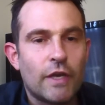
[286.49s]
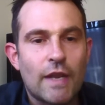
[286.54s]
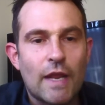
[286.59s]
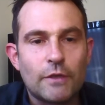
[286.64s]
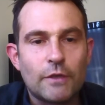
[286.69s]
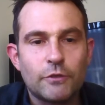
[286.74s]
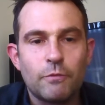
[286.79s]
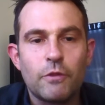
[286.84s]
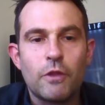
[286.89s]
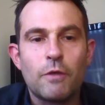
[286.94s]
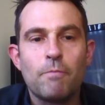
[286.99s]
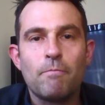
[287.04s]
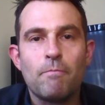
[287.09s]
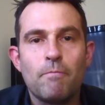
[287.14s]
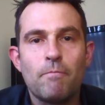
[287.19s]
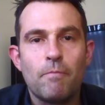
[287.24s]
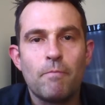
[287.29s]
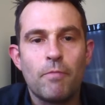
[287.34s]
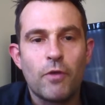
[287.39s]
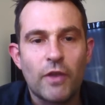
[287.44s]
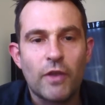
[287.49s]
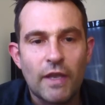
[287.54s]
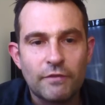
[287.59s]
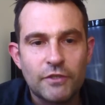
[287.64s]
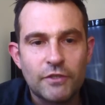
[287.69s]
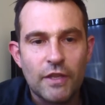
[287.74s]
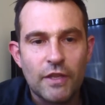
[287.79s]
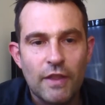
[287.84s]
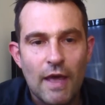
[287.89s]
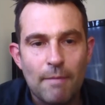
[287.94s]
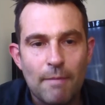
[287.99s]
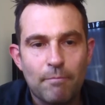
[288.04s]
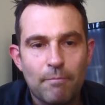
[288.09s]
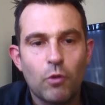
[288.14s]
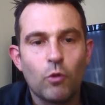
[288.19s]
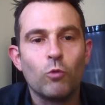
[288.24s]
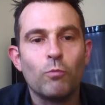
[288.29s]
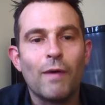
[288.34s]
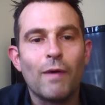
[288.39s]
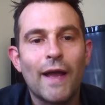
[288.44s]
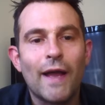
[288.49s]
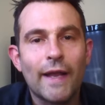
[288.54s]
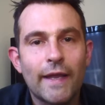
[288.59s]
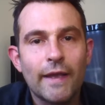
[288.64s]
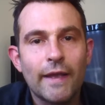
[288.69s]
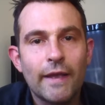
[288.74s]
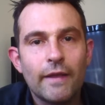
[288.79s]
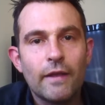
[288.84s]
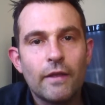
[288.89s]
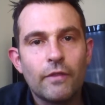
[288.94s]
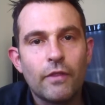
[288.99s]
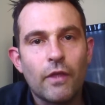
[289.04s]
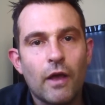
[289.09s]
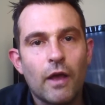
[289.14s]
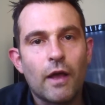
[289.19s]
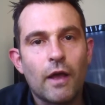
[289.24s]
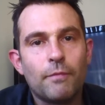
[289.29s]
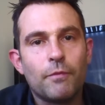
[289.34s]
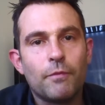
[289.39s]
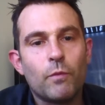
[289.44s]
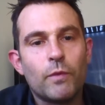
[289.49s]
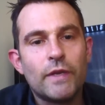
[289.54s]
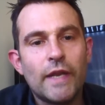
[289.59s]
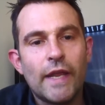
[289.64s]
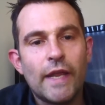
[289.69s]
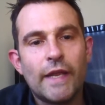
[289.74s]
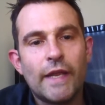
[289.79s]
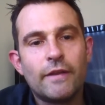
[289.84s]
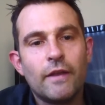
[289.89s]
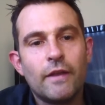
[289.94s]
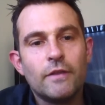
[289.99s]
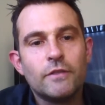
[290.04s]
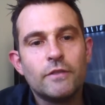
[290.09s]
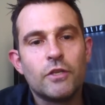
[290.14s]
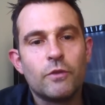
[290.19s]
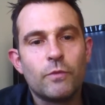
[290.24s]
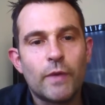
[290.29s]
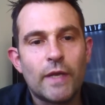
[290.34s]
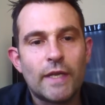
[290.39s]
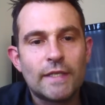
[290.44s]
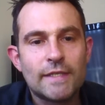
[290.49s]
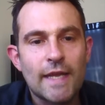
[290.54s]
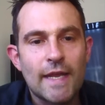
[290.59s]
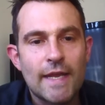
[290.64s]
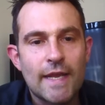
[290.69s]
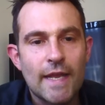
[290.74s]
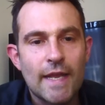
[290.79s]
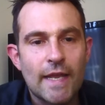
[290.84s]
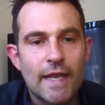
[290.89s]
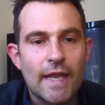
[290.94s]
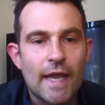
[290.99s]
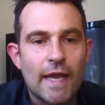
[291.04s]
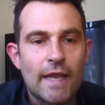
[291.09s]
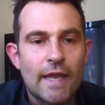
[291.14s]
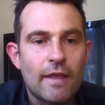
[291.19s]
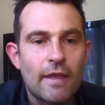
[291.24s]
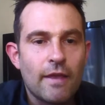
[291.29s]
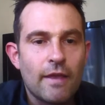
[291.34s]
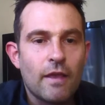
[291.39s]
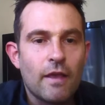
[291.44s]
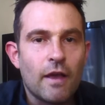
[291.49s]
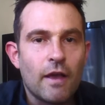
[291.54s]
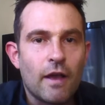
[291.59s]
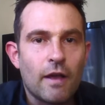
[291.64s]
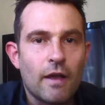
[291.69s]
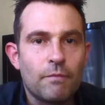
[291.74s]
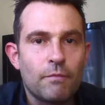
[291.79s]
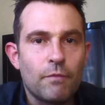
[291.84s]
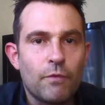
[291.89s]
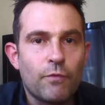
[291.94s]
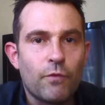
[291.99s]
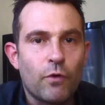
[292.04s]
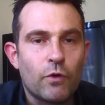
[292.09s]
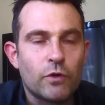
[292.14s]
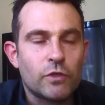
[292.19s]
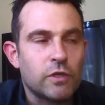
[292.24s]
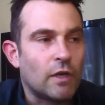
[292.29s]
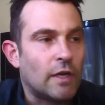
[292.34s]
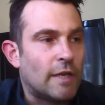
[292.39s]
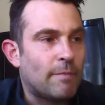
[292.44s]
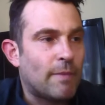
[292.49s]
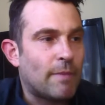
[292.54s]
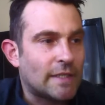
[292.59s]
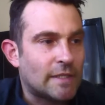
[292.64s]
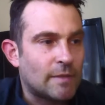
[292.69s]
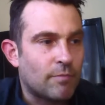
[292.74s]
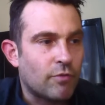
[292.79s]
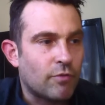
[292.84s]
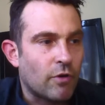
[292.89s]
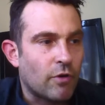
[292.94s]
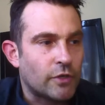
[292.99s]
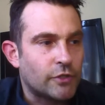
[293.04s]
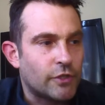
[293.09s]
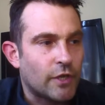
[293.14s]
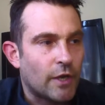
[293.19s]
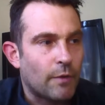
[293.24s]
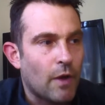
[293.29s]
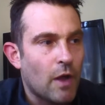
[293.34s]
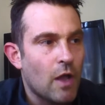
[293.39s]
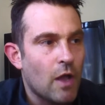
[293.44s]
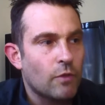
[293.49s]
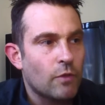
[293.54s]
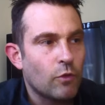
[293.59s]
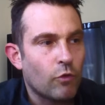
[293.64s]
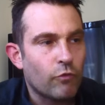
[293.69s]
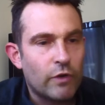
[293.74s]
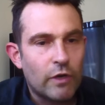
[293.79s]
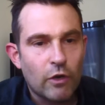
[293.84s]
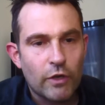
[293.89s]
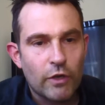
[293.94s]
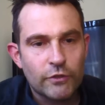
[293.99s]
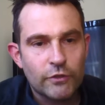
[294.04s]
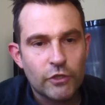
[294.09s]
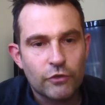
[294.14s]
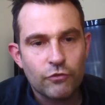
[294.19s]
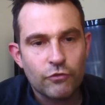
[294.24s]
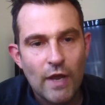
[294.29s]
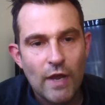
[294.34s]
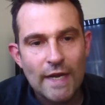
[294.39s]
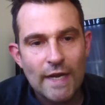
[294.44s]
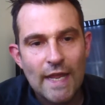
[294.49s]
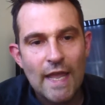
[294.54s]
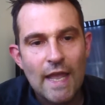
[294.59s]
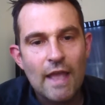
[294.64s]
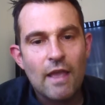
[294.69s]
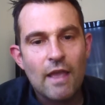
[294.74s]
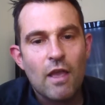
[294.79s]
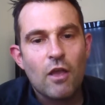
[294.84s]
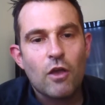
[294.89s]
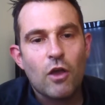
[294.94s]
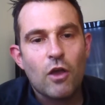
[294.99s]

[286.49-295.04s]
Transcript: announcement that gives it that pullback that we need so that we can take it again for a slightly better price. So not really looking to trade it